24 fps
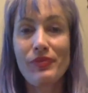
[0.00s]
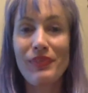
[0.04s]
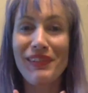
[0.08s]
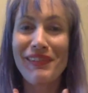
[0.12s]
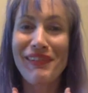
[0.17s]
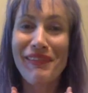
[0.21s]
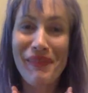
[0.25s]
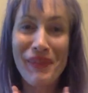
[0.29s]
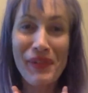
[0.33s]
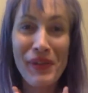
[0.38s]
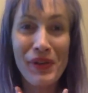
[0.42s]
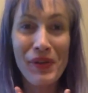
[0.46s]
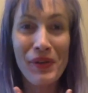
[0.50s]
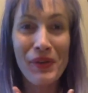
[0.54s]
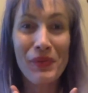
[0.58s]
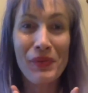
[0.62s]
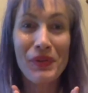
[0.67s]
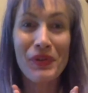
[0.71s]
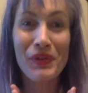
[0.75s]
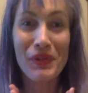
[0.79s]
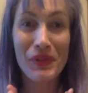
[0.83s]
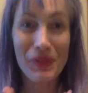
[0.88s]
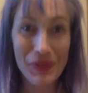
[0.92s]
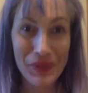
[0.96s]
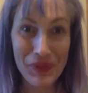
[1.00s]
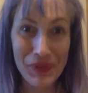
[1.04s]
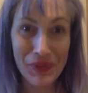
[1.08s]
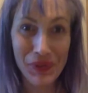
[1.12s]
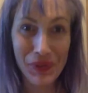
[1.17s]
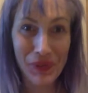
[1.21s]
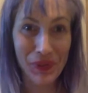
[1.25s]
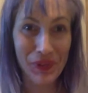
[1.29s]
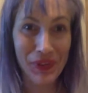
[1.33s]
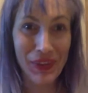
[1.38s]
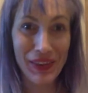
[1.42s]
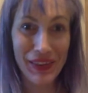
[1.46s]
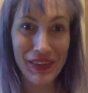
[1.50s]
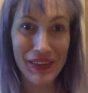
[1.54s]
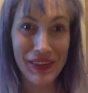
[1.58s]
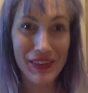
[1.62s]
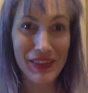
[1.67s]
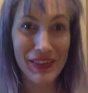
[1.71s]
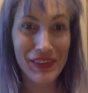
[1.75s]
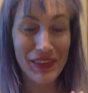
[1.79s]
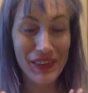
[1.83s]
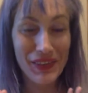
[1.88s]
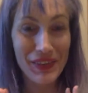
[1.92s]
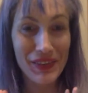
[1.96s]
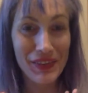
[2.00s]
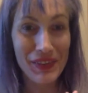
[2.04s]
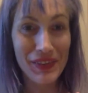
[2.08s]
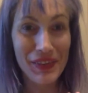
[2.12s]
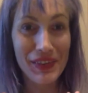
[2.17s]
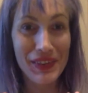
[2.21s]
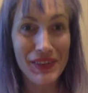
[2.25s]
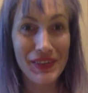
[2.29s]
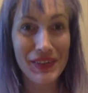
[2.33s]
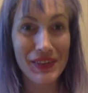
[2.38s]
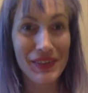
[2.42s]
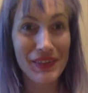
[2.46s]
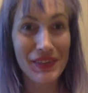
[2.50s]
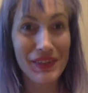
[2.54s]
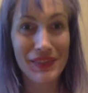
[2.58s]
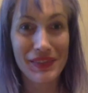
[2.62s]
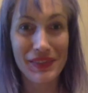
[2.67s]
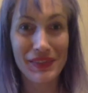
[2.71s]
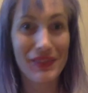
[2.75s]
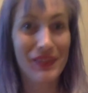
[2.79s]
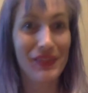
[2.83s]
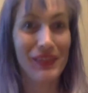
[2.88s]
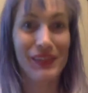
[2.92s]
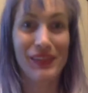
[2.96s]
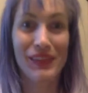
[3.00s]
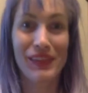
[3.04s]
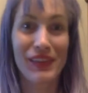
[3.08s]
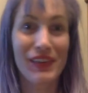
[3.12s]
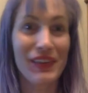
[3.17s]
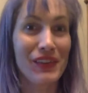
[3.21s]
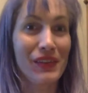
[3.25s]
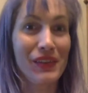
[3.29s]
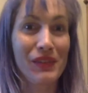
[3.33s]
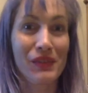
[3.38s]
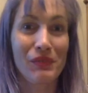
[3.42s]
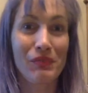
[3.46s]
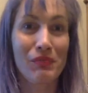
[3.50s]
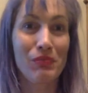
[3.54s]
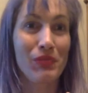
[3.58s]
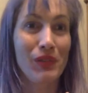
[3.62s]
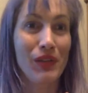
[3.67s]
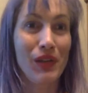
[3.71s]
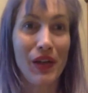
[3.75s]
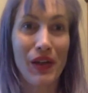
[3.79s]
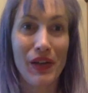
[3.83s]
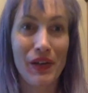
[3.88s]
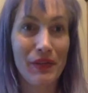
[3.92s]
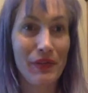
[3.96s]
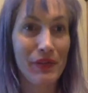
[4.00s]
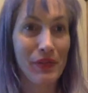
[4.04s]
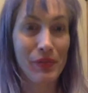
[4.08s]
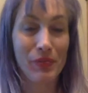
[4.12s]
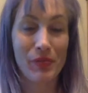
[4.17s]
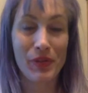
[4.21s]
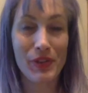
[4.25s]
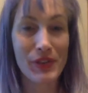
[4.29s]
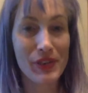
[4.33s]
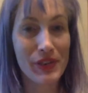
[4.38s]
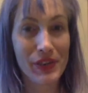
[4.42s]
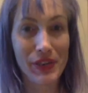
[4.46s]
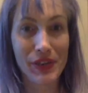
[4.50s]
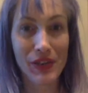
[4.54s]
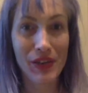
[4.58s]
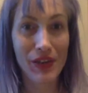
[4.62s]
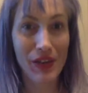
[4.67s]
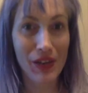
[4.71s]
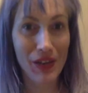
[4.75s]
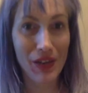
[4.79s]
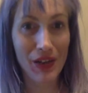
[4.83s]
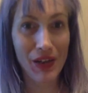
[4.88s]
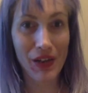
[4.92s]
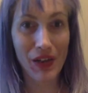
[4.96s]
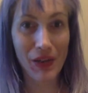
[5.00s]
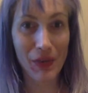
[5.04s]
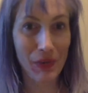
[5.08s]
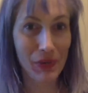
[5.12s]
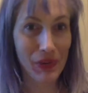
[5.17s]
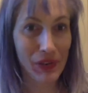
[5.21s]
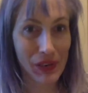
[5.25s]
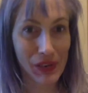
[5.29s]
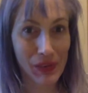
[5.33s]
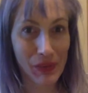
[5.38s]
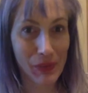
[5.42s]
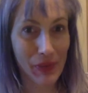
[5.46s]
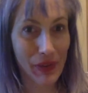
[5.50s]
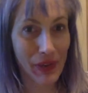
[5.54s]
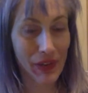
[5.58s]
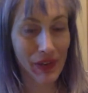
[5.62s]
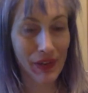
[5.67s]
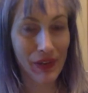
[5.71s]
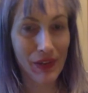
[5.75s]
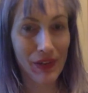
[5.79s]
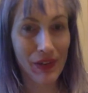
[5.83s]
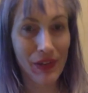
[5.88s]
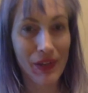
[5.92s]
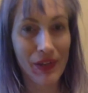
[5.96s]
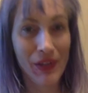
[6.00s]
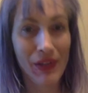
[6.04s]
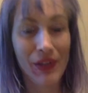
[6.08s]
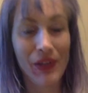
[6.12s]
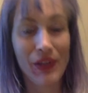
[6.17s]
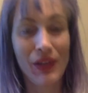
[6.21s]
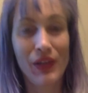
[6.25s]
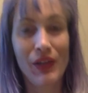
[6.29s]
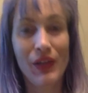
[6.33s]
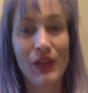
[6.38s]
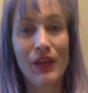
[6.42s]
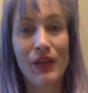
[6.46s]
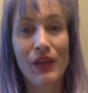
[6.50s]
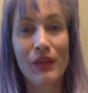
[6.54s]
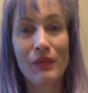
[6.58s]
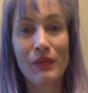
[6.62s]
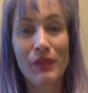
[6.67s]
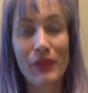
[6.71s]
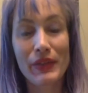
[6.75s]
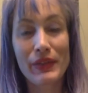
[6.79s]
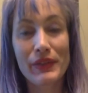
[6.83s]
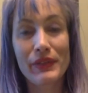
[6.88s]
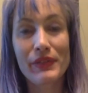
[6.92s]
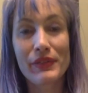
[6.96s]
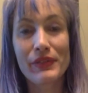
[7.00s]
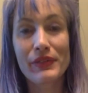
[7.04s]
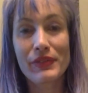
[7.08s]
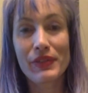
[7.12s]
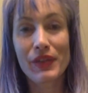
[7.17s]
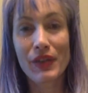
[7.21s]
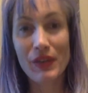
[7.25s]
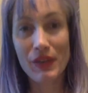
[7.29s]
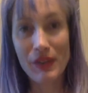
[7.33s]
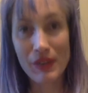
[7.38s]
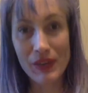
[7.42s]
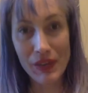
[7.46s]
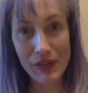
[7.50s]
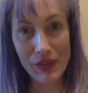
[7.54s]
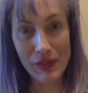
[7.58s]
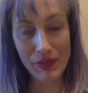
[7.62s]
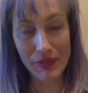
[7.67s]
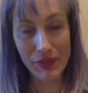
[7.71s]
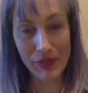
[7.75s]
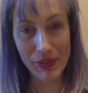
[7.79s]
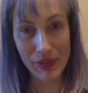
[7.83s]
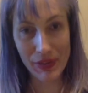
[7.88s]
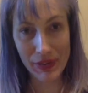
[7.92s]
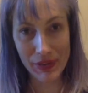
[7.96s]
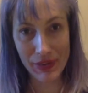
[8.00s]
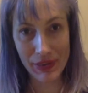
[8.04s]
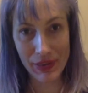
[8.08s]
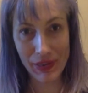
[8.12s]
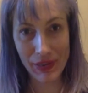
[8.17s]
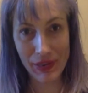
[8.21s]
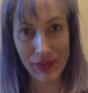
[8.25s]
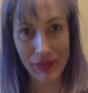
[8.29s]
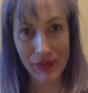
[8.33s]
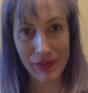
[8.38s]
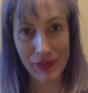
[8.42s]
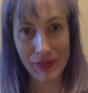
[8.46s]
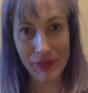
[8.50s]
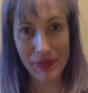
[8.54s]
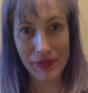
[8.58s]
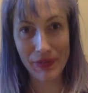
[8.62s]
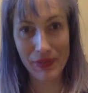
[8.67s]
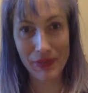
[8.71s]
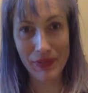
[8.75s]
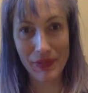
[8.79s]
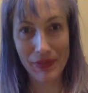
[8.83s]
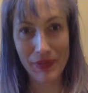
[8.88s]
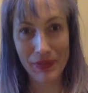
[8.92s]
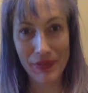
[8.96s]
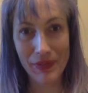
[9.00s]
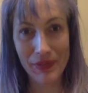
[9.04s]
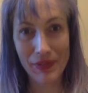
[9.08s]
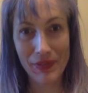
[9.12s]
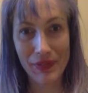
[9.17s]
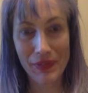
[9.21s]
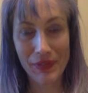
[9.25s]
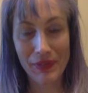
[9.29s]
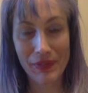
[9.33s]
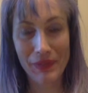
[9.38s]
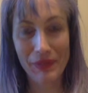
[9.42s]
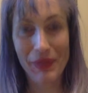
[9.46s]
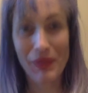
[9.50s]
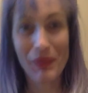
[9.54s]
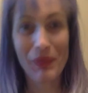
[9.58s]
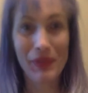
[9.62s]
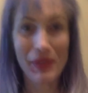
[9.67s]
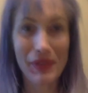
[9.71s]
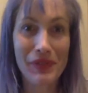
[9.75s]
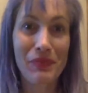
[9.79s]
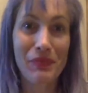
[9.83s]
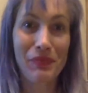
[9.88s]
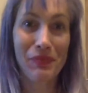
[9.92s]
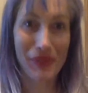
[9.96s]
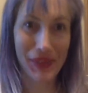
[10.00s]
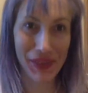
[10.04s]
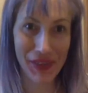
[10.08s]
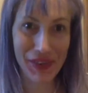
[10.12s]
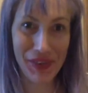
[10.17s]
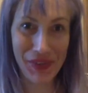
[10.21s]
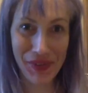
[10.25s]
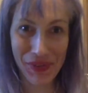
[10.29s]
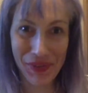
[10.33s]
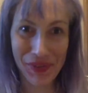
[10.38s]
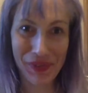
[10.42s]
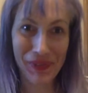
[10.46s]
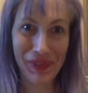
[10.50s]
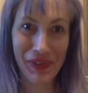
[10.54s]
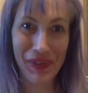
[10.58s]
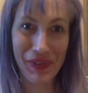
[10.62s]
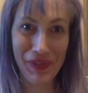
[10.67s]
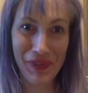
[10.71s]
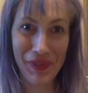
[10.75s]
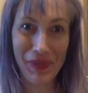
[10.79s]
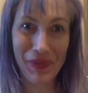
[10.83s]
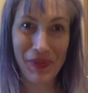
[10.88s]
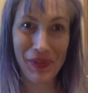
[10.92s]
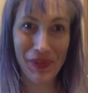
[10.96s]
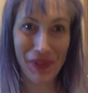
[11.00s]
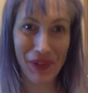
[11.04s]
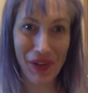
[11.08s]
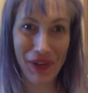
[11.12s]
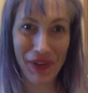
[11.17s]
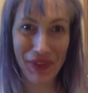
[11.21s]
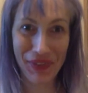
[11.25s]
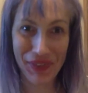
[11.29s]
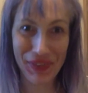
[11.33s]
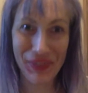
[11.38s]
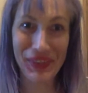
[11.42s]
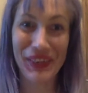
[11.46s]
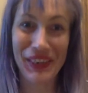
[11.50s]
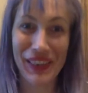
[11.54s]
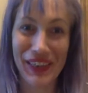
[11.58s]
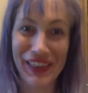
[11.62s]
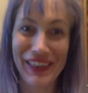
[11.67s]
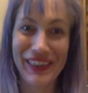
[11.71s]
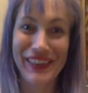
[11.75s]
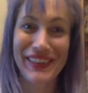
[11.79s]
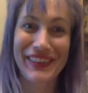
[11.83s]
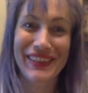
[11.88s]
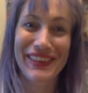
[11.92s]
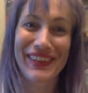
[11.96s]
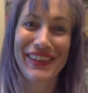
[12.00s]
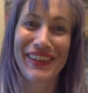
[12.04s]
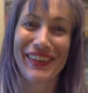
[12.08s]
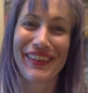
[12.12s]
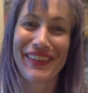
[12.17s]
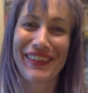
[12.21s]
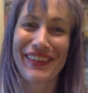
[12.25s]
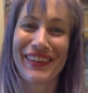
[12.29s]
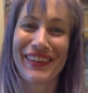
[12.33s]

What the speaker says: let me tell you a good story to cheer this little blot of depression up a little bit. My darling fiance. Maybe some bitch and jewelry from the craft store. So,